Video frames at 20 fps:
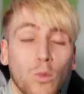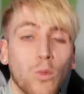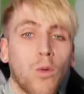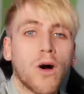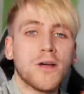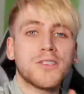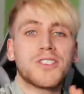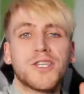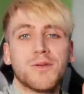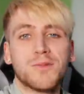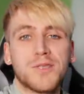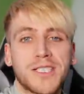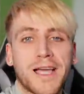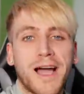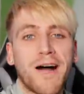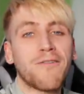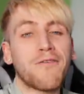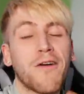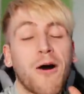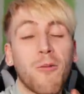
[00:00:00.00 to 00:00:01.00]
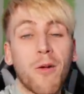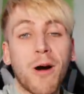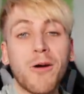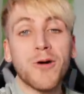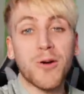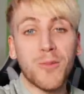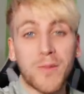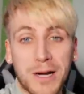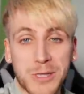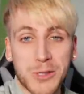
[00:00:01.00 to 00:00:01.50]
What's up, C L fan?
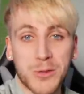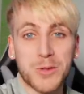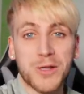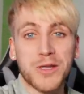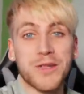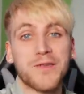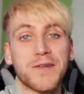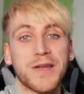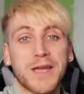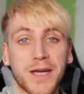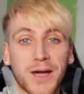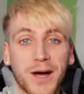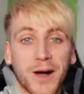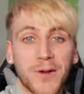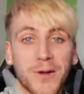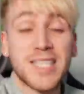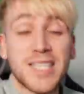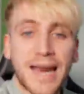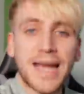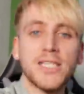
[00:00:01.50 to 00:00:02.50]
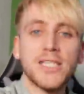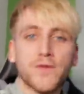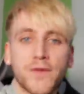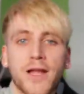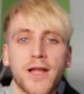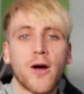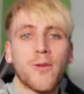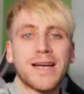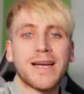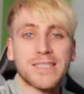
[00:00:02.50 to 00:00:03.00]
Welcome back to another video. Today's
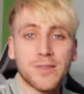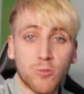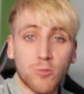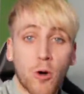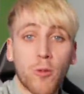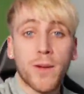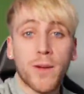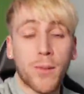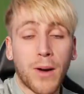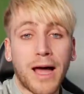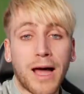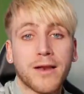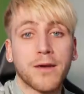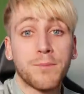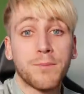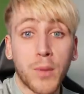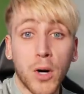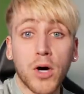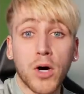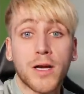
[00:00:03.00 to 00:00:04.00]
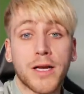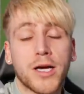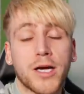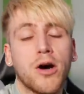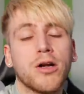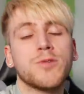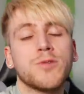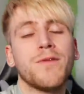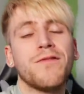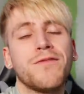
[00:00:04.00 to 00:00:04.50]
video isn't what we planned, but
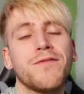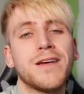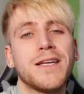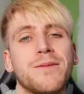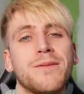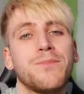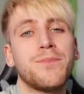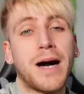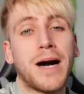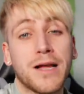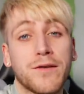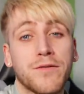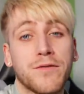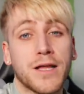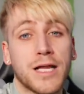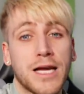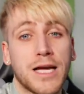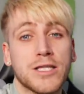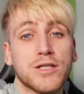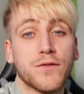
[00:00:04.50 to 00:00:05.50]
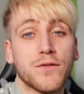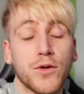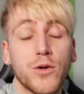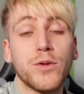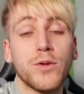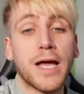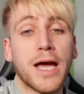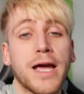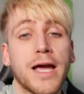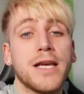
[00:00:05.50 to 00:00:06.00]
Liana's been feeling bad for the last
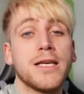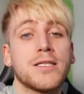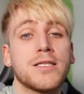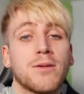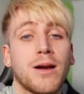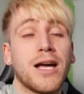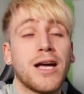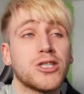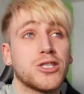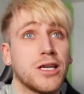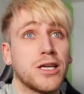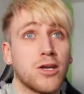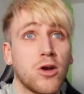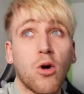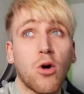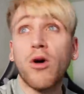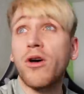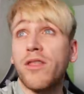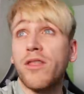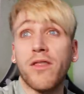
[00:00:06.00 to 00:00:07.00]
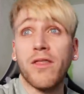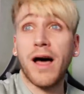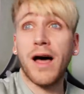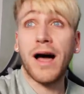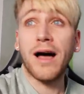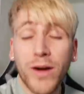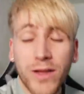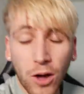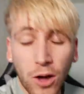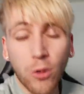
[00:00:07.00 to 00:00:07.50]
few days, well actually longer than
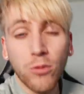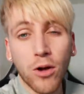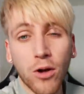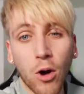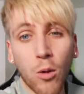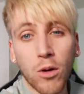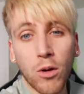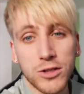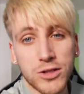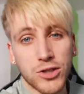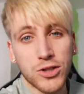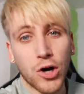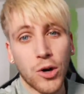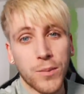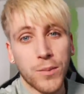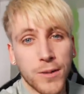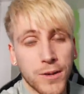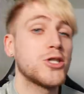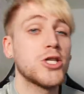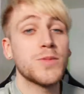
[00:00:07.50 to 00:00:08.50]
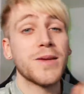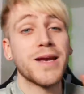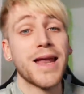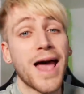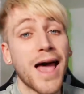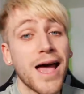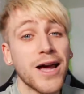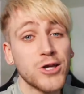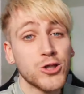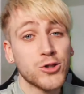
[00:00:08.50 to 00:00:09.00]
that. We don't know what's up. She's
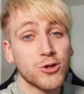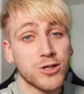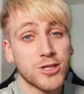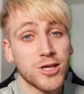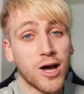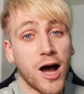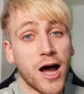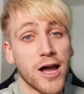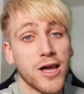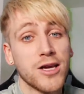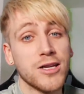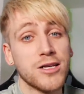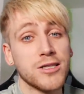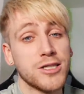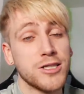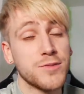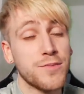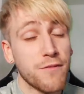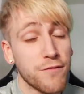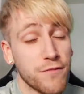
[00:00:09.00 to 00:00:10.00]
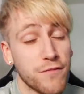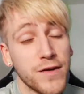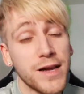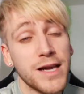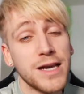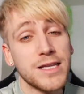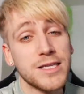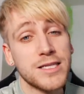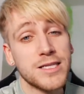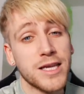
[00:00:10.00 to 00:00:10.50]
been extra tired, she's been
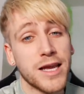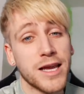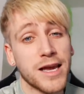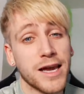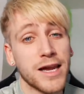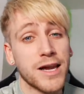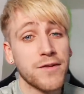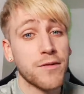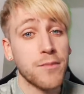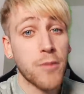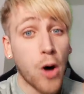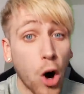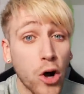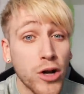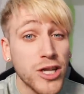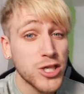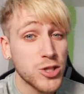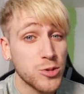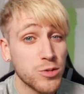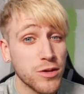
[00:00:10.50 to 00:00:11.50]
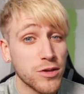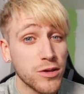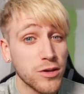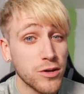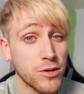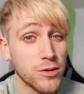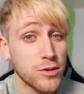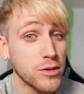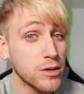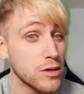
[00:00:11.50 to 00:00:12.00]
feeling sick, and if I'm honest with
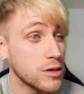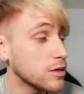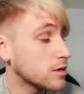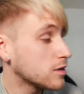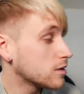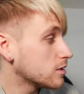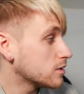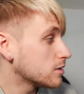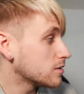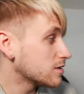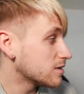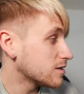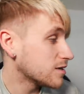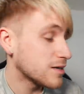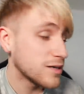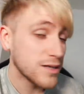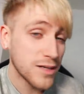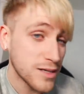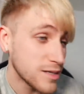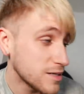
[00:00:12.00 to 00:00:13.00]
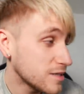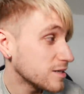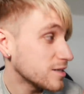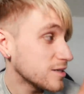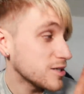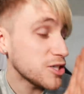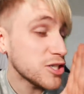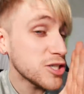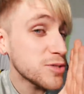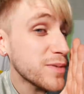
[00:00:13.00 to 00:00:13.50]
you,
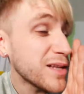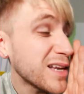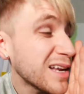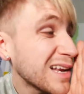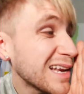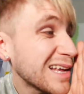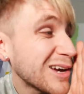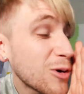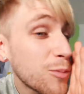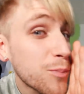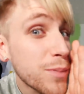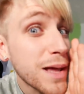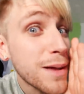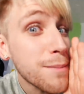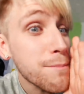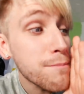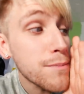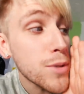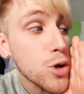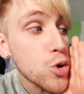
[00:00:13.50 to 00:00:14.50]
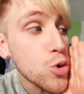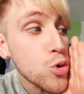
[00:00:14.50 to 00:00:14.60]
she's been a little bit moody.